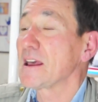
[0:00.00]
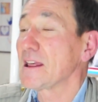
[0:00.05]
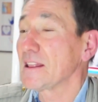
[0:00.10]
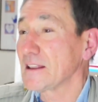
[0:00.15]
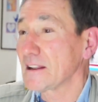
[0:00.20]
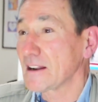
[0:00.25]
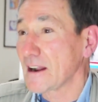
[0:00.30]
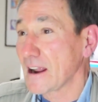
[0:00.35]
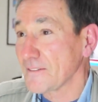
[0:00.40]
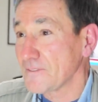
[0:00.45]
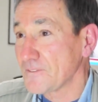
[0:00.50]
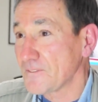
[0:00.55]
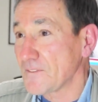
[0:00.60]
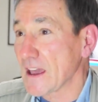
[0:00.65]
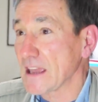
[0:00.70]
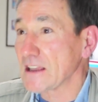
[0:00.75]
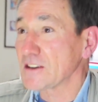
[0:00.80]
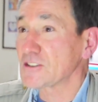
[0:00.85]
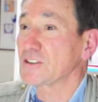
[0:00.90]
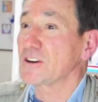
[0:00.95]
that I
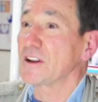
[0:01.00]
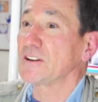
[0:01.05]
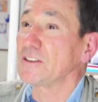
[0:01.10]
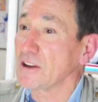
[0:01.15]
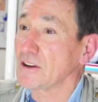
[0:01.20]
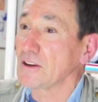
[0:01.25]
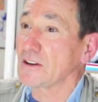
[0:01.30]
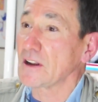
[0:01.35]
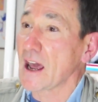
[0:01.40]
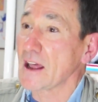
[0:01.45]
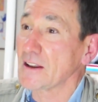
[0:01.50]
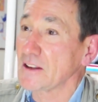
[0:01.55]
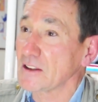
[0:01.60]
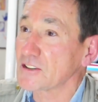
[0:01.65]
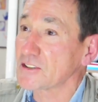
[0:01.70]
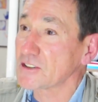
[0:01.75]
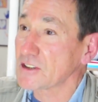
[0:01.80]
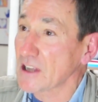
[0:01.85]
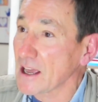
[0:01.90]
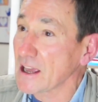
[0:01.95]
faced in the United
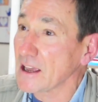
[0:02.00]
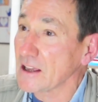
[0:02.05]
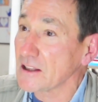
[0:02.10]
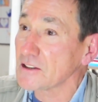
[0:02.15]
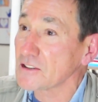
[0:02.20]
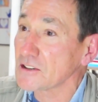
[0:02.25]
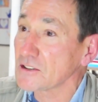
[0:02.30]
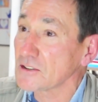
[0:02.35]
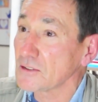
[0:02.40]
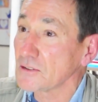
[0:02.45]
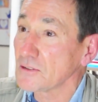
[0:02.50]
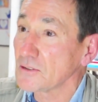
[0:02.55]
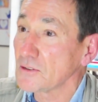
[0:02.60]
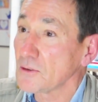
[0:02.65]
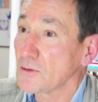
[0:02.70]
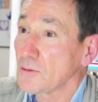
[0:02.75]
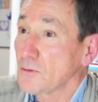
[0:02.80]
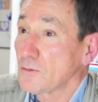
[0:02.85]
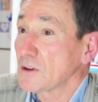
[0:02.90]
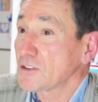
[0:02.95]
States,
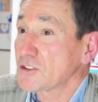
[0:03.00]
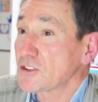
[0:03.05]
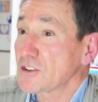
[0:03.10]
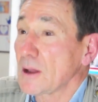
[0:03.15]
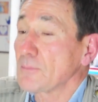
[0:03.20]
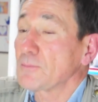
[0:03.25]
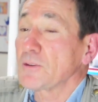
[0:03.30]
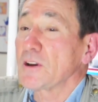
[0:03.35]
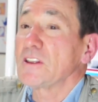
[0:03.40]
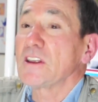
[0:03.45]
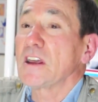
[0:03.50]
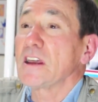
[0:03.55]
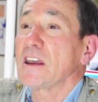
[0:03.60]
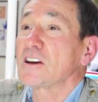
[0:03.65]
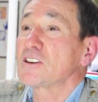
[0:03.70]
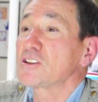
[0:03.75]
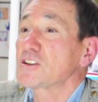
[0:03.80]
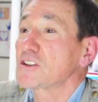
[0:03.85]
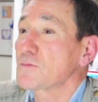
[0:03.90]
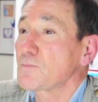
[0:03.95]
was simply the
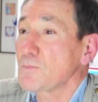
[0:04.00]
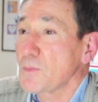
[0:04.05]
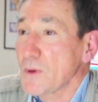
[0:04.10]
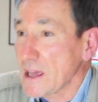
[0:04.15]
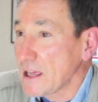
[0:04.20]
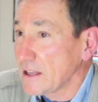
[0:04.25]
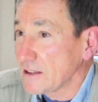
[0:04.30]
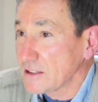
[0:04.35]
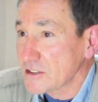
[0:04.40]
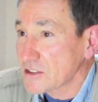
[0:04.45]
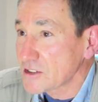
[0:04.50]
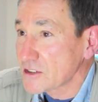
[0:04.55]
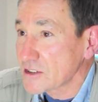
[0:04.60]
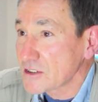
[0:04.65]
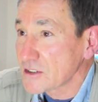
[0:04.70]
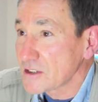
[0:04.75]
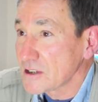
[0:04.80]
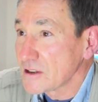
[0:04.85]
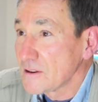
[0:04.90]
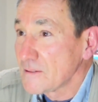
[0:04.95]

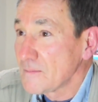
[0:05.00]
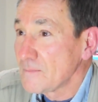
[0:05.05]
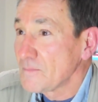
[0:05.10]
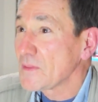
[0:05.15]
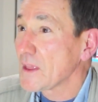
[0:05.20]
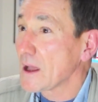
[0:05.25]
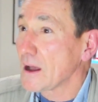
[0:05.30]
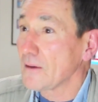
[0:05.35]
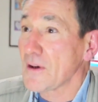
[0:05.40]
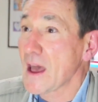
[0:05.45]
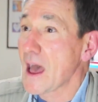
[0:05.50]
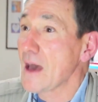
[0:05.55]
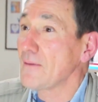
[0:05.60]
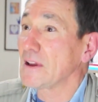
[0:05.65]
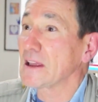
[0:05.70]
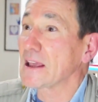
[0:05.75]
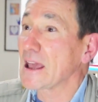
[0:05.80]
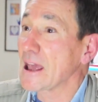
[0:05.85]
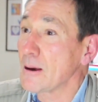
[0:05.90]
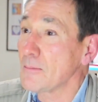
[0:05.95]
expense of
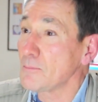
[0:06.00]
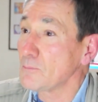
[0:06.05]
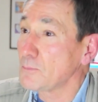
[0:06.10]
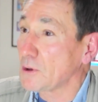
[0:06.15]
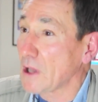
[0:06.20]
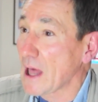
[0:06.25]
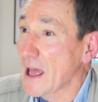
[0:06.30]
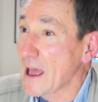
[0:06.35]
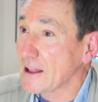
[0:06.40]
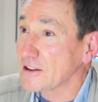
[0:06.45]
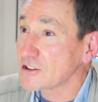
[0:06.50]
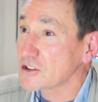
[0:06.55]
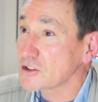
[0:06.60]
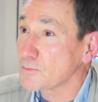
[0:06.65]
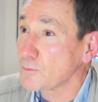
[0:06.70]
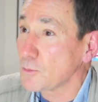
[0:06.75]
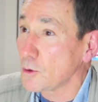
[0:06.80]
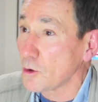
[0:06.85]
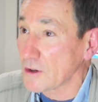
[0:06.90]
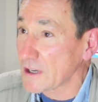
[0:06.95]
having implants
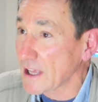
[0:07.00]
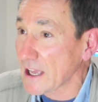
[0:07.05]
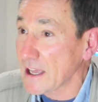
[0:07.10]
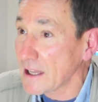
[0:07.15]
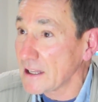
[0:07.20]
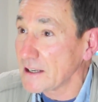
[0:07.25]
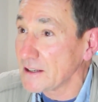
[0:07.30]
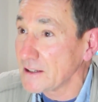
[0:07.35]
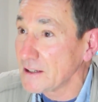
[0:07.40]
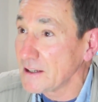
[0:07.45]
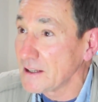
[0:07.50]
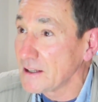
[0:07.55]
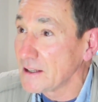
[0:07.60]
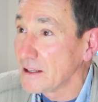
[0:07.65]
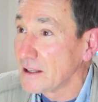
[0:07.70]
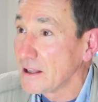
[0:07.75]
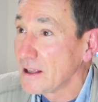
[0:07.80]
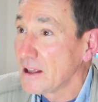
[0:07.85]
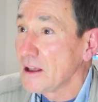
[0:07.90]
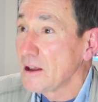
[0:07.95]
put in.
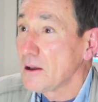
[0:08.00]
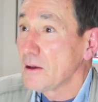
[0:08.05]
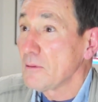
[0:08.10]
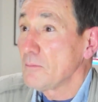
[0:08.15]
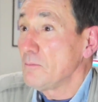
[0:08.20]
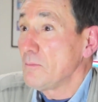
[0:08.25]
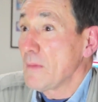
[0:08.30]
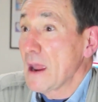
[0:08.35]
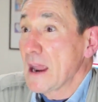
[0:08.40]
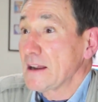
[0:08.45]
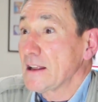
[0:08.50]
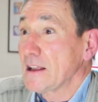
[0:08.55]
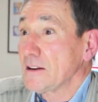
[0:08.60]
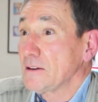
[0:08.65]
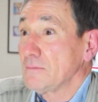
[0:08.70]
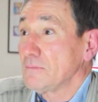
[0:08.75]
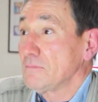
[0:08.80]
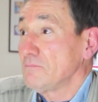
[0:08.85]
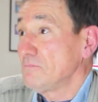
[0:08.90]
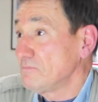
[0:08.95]
Made it
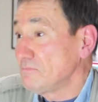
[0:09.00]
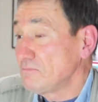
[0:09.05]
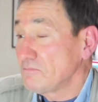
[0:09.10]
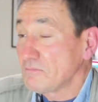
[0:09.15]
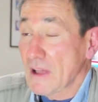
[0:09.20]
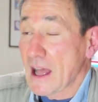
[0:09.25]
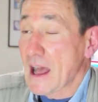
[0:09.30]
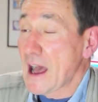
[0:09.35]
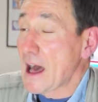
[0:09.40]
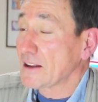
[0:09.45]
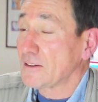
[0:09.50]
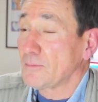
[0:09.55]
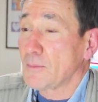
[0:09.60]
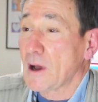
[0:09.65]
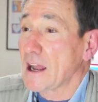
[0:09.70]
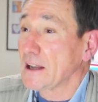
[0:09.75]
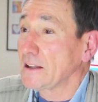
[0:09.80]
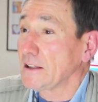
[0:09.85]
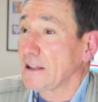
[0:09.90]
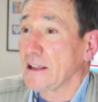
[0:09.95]
out of
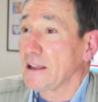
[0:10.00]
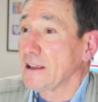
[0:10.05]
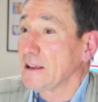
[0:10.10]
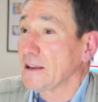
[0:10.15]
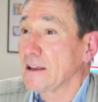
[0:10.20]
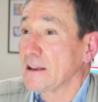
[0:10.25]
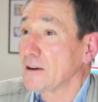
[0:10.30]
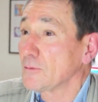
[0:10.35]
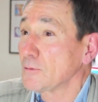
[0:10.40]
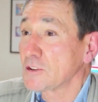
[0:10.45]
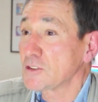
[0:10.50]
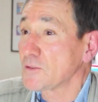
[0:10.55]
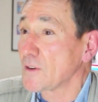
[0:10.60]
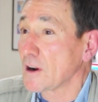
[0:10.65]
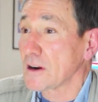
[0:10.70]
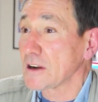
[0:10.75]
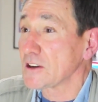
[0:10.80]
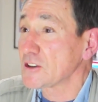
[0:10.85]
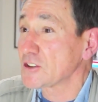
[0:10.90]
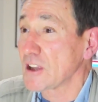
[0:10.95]
my league. It was
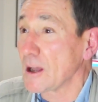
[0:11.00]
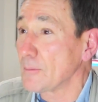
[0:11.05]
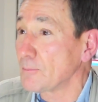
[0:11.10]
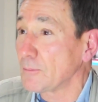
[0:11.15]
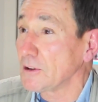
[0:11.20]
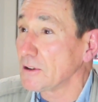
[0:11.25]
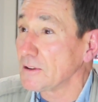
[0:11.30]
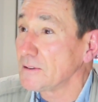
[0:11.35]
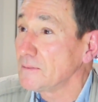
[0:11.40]
very simple.